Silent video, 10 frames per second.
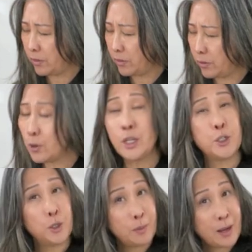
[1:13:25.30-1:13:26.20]

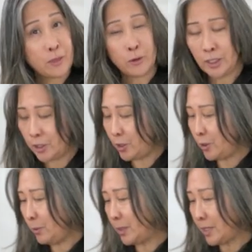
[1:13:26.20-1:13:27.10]
32 by
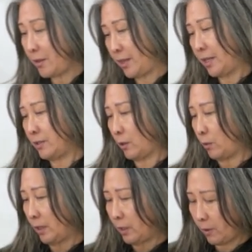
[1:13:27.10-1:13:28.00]
32, which I think is a
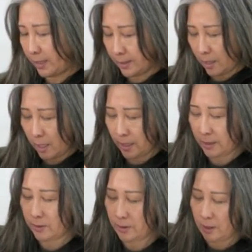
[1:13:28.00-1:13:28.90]
really great
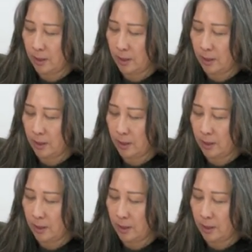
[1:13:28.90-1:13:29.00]
size.